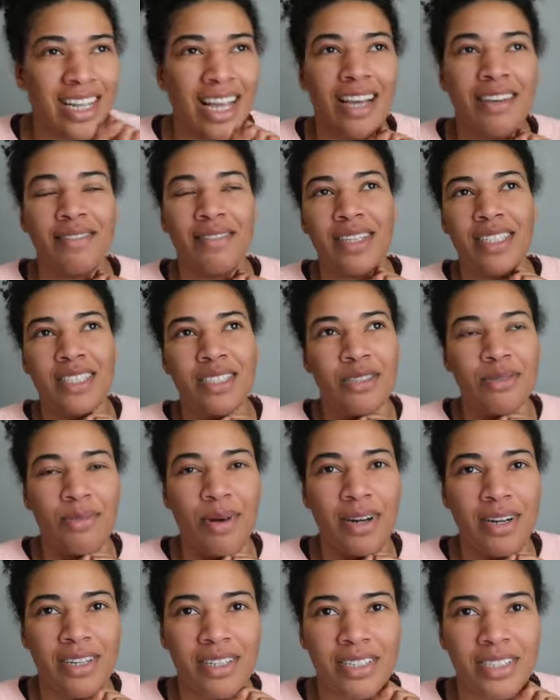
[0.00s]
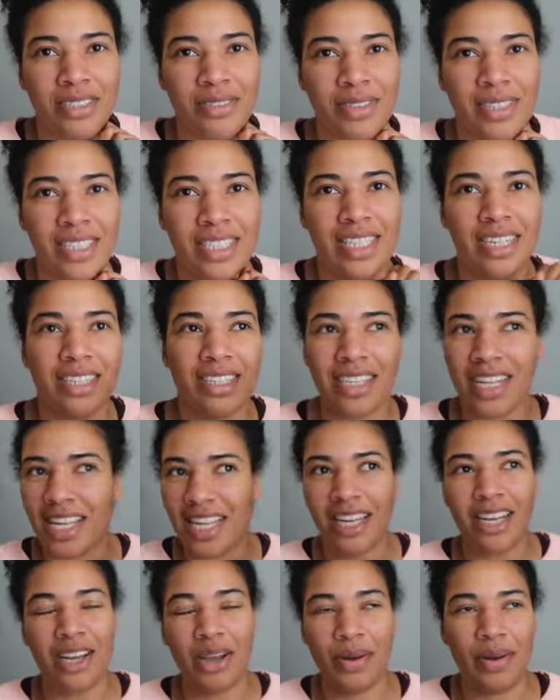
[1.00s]
I have these 2 monitor screens that are
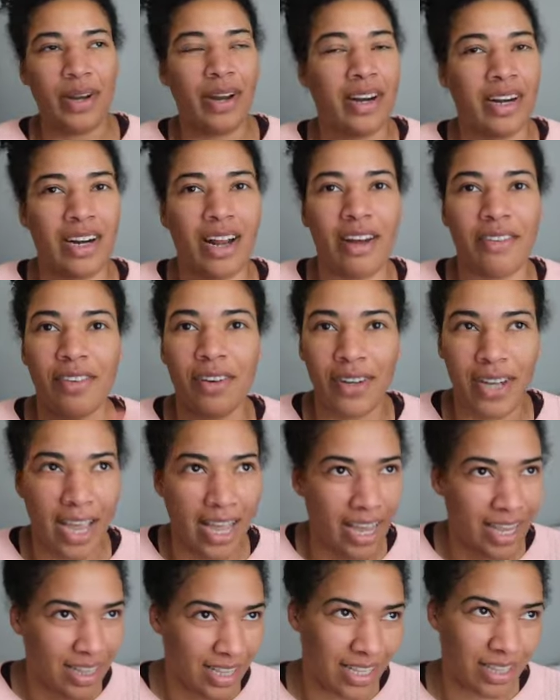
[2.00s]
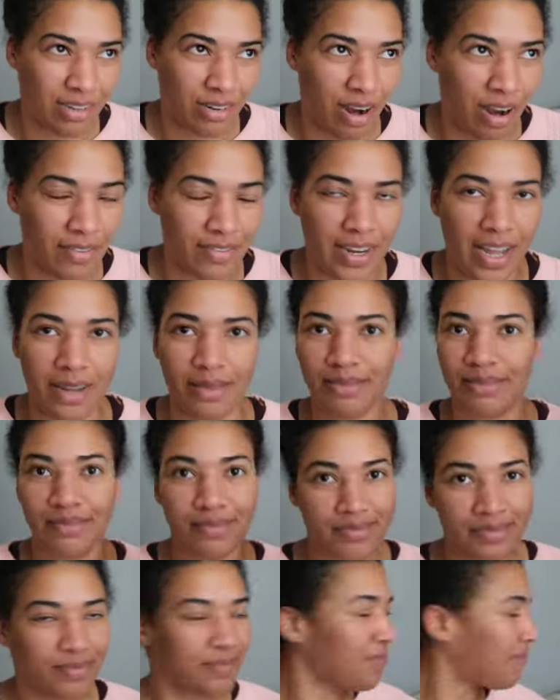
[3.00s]
like going on and off. Okay, I think they're off now.
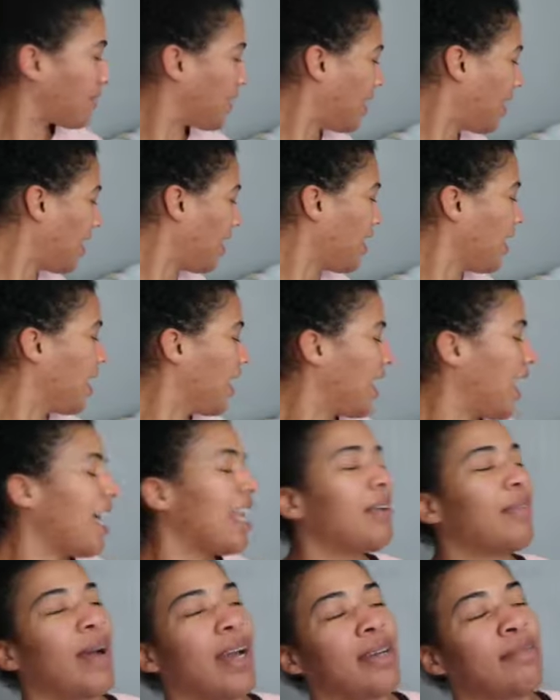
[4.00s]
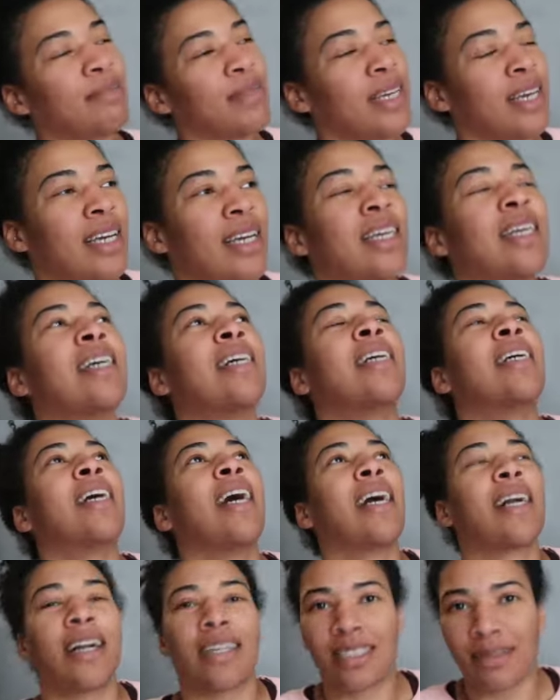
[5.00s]
Anyway,
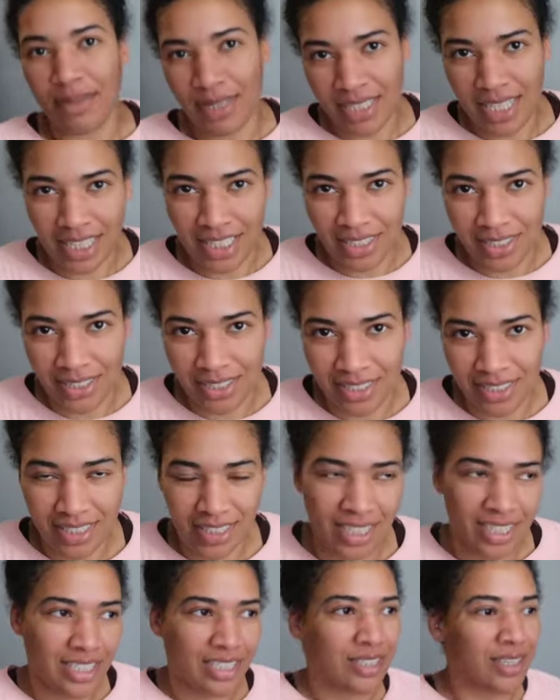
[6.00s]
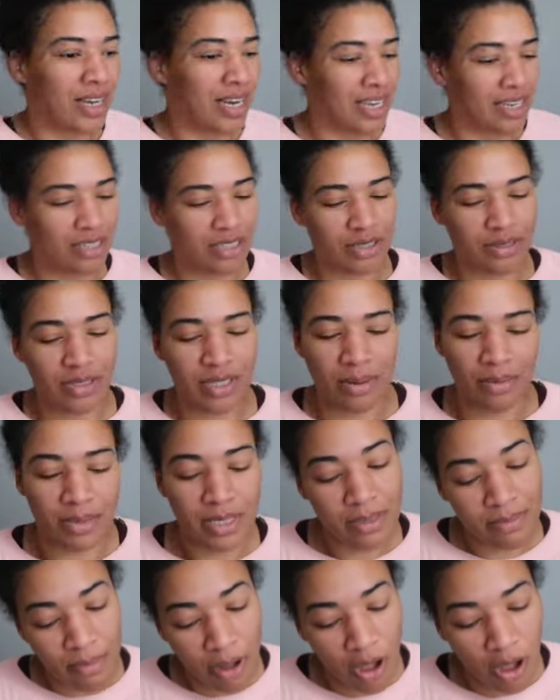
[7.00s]
I got some essentials so that I could do some
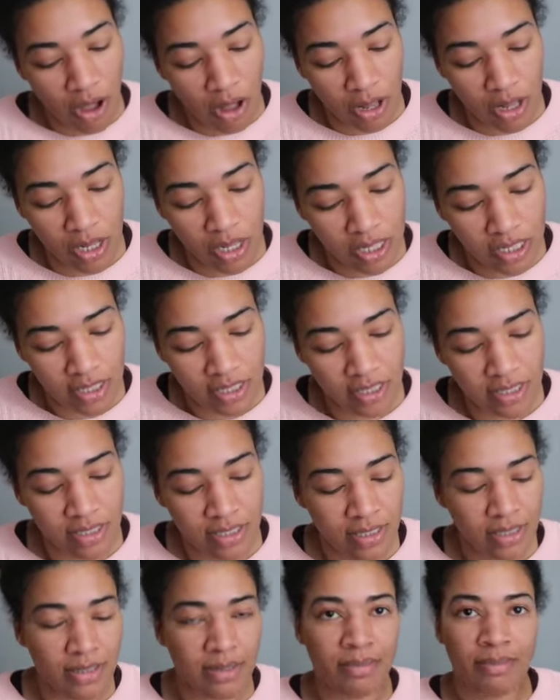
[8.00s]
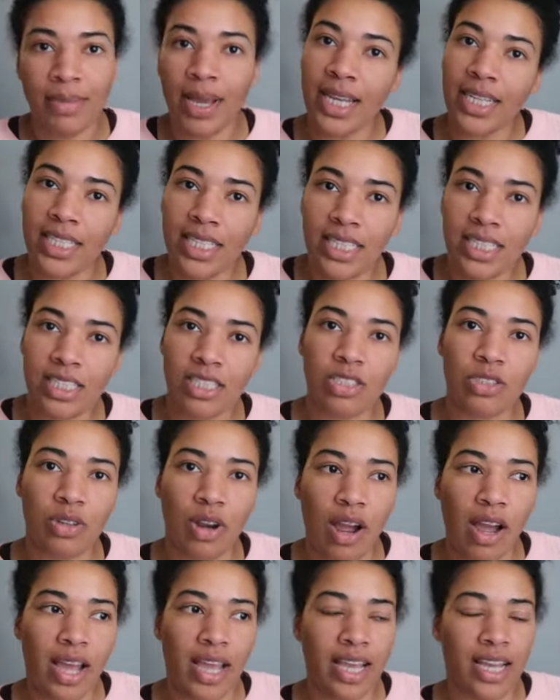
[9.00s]
small paintings and
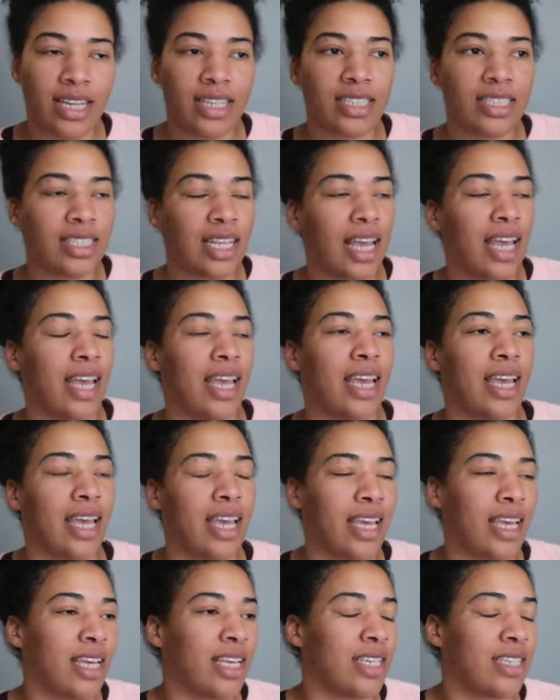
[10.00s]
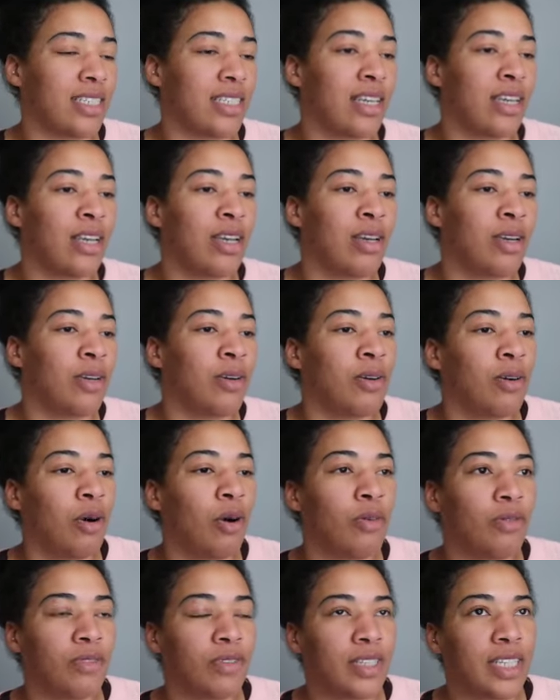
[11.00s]
drawings and
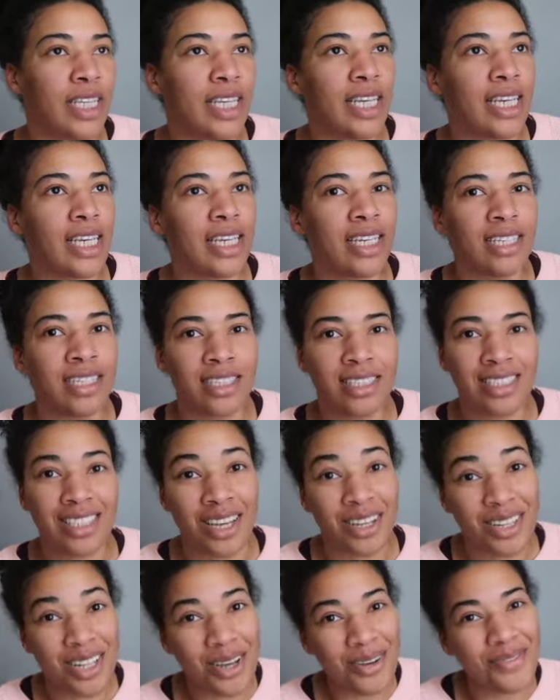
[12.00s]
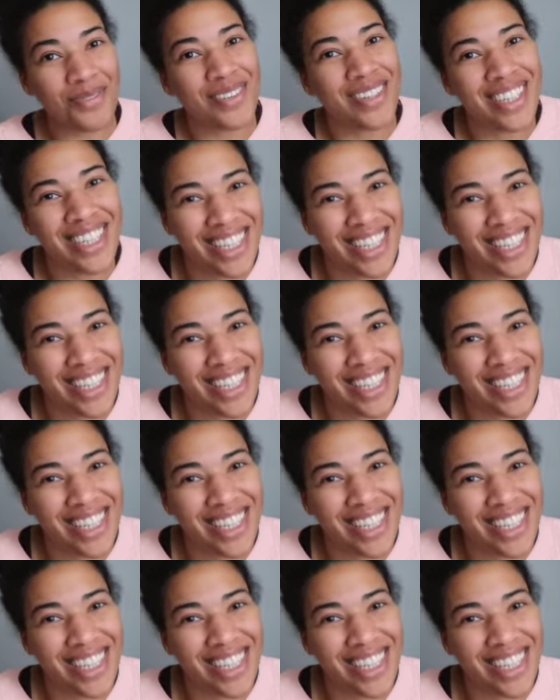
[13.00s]
hopefully sell them.